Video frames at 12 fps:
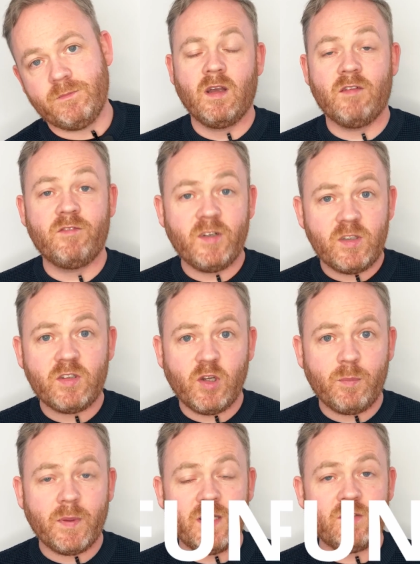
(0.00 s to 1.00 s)
And first
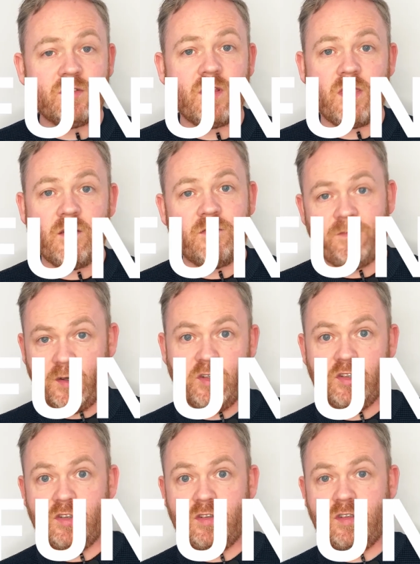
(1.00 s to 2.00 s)
up, it's the
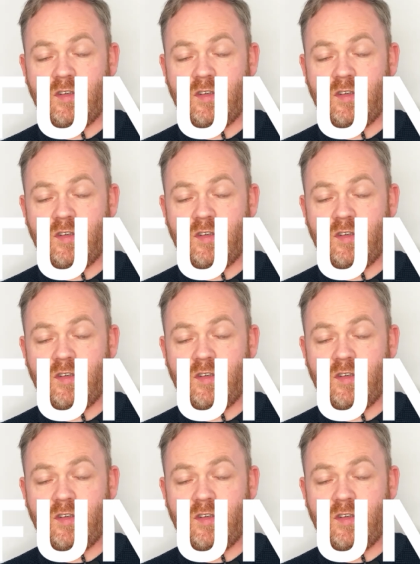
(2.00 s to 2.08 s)
funds.